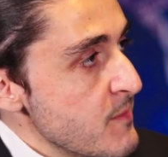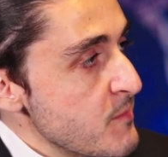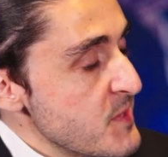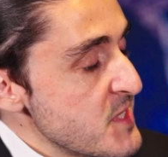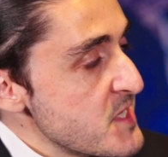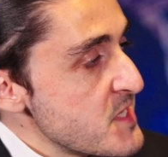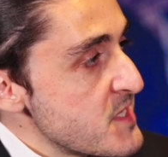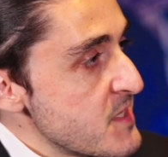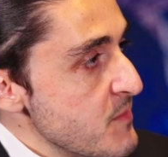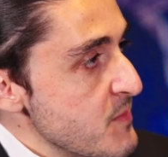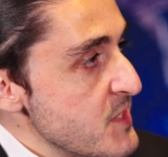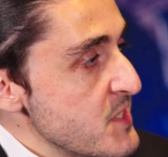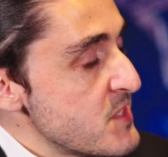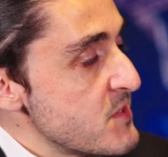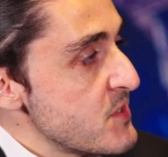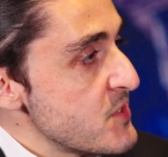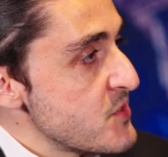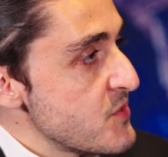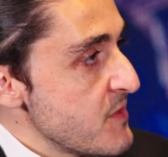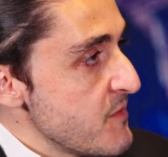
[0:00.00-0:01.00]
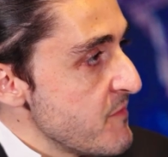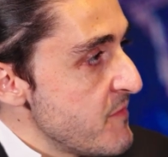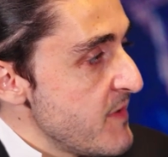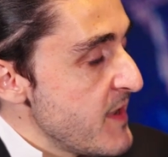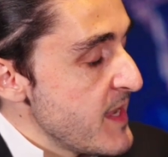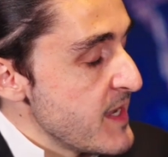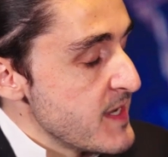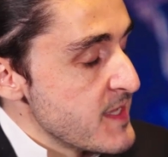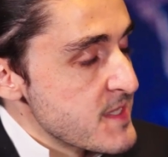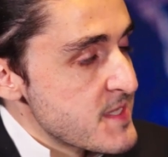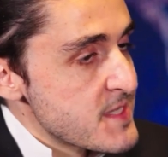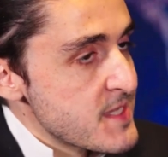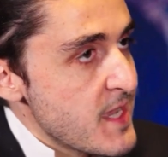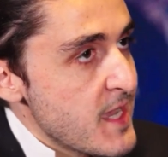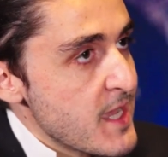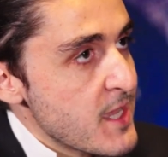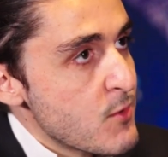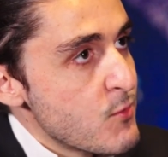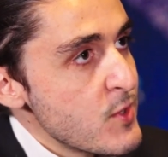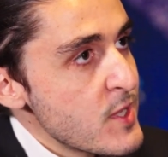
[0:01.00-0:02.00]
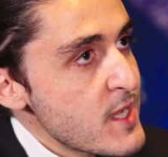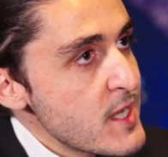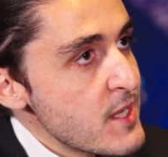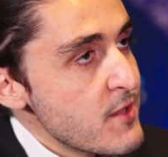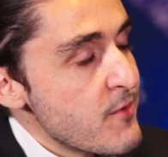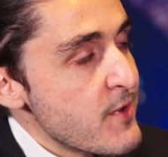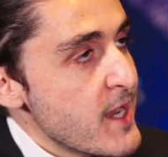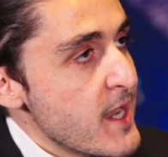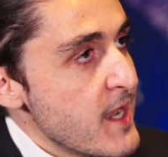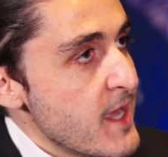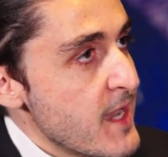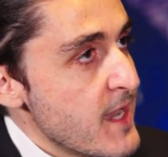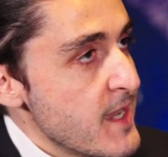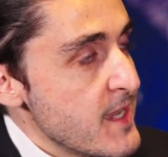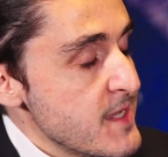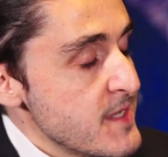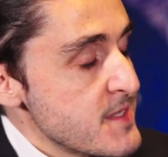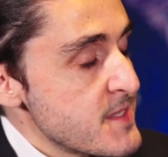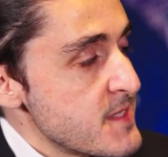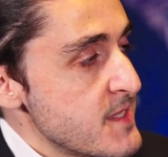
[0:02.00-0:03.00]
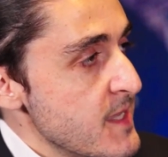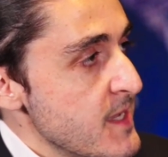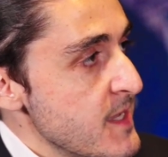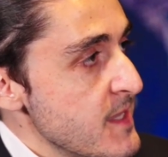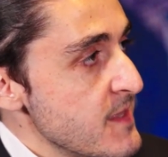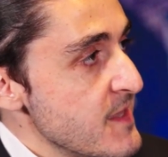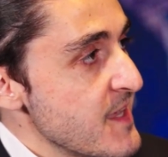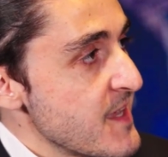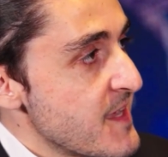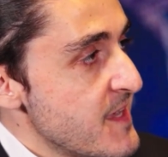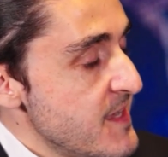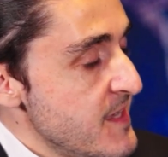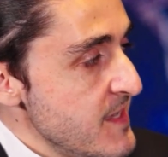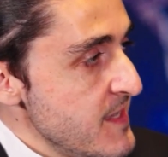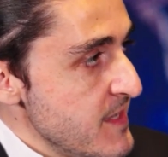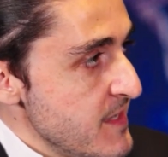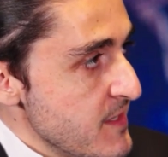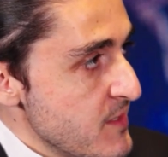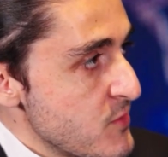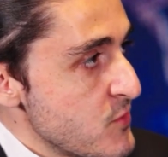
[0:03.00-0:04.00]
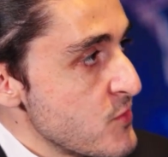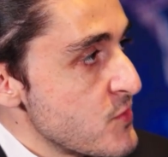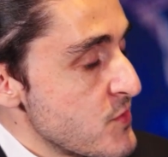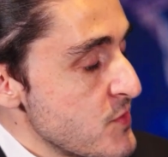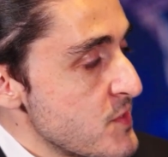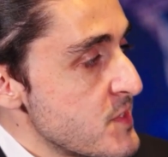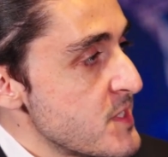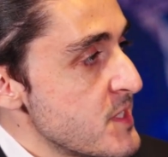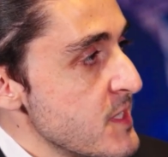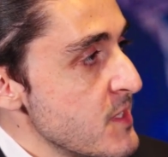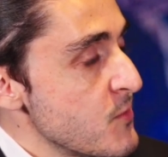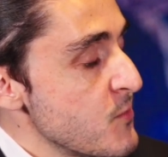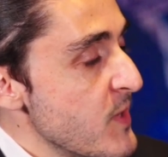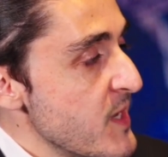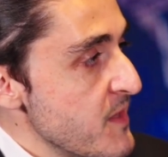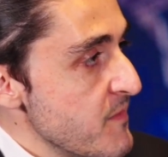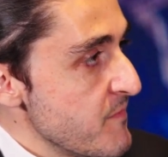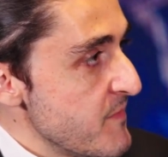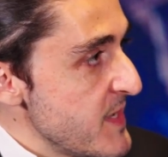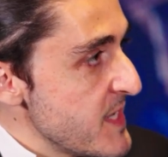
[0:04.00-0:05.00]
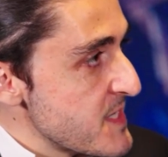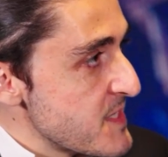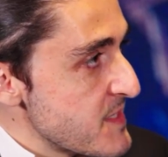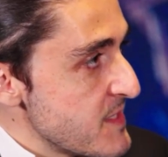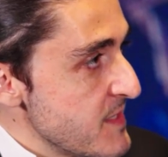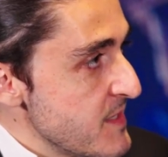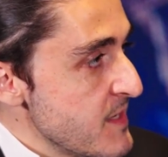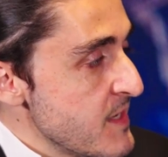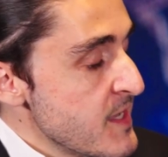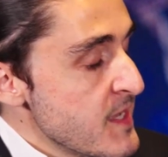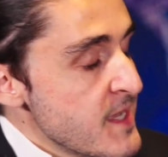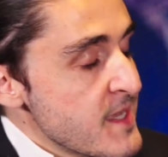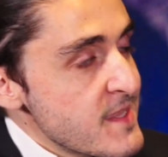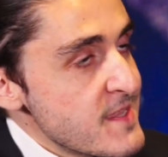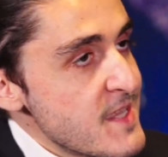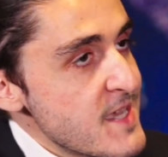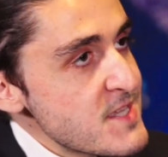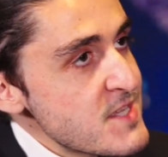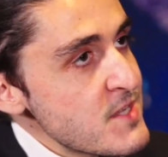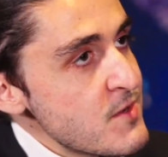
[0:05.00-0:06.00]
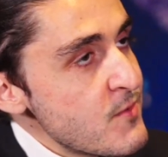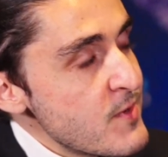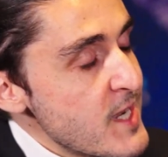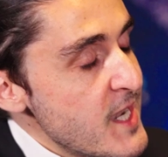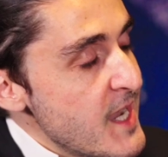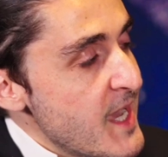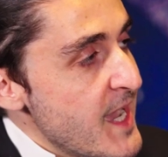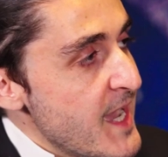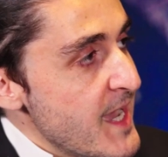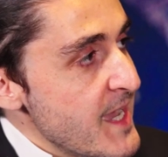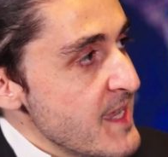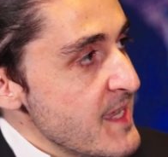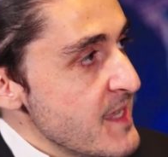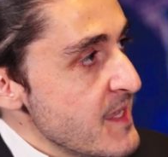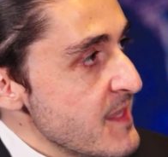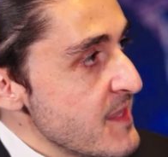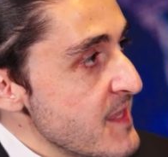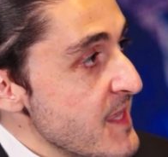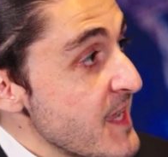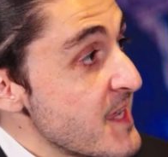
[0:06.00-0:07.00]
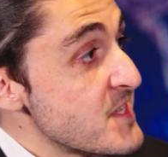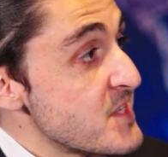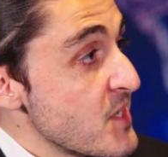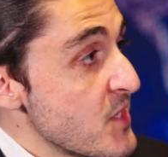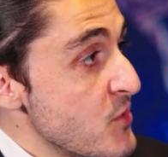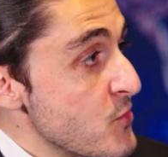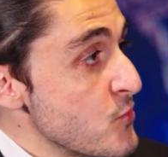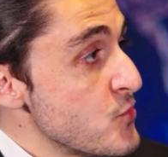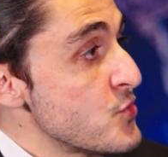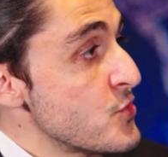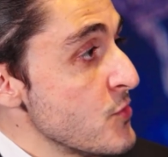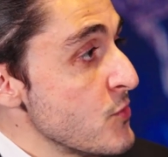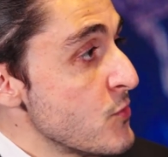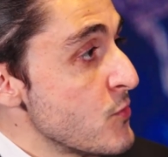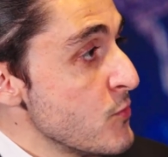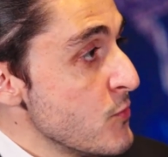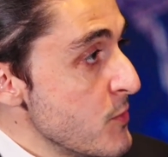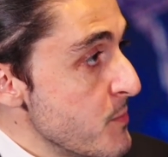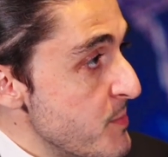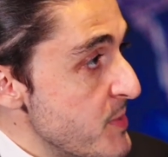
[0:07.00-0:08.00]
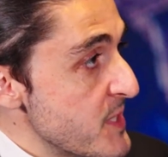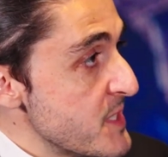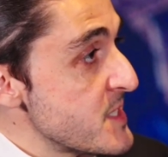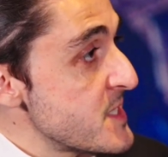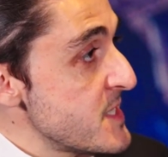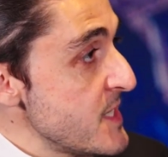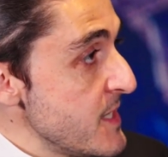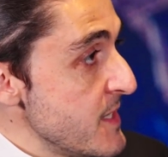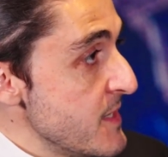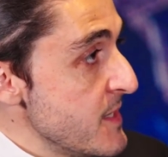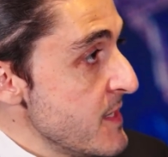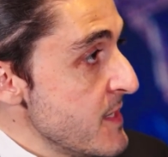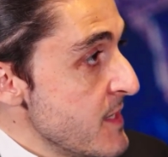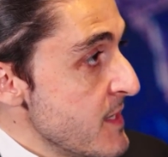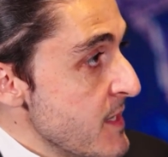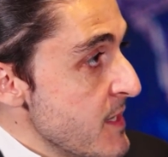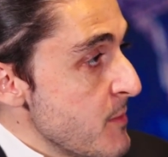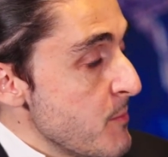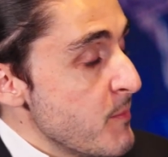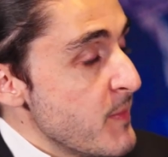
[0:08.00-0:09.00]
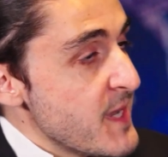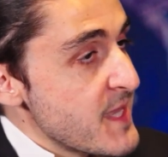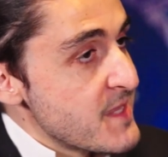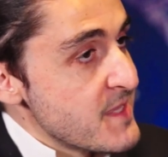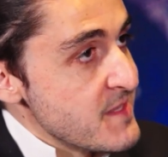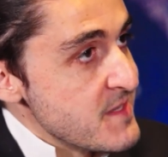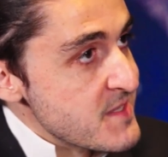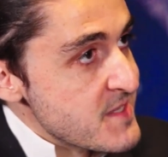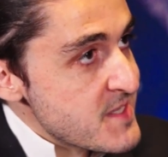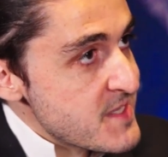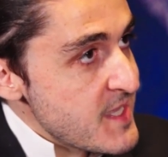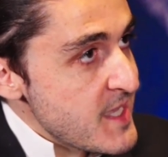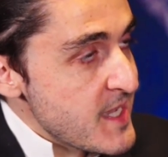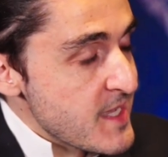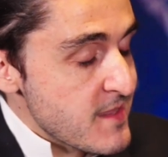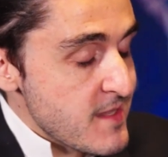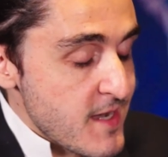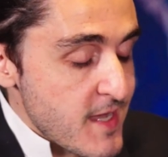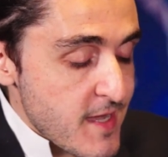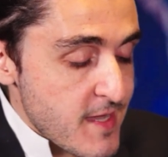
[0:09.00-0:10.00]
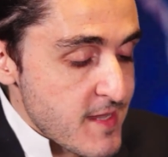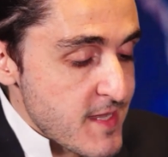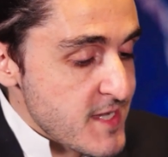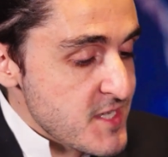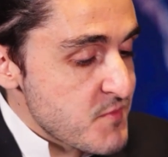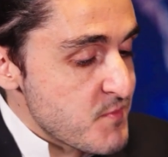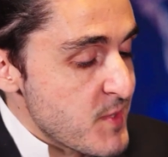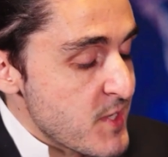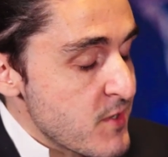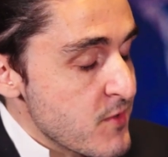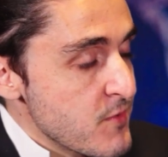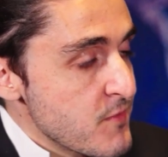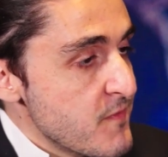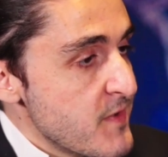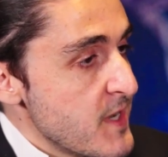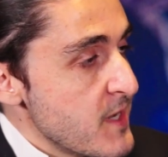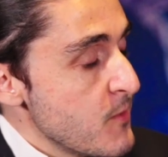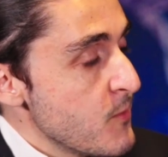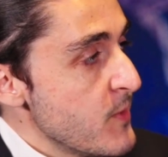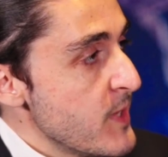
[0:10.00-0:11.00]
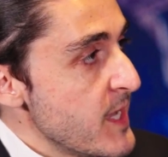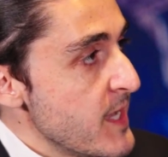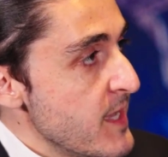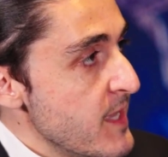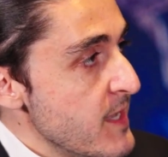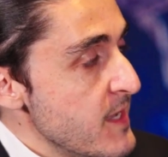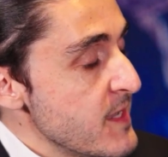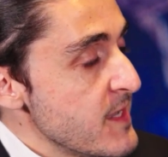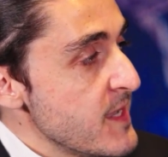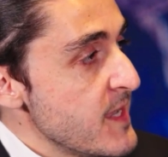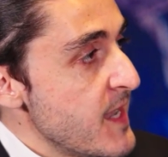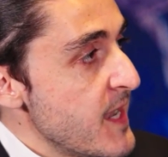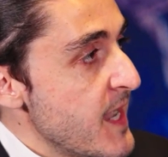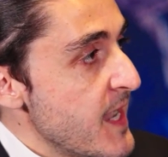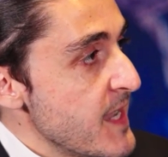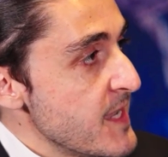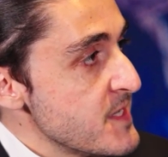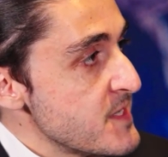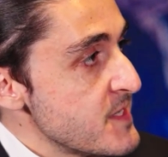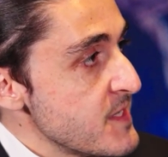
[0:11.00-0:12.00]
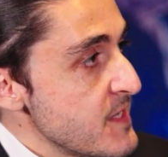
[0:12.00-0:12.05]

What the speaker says: business administration and finance. I quickly realized that the key to succeed when investing doesn't rely in the execution tool per se, but instead, like the expert know very well, it lies